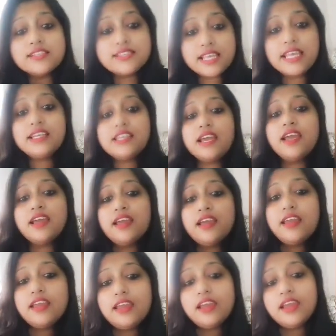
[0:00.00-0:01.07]
said
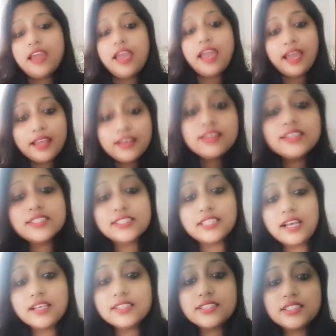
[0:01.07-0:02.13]
and
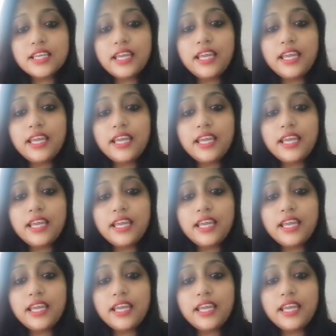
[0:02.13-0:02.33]
discussed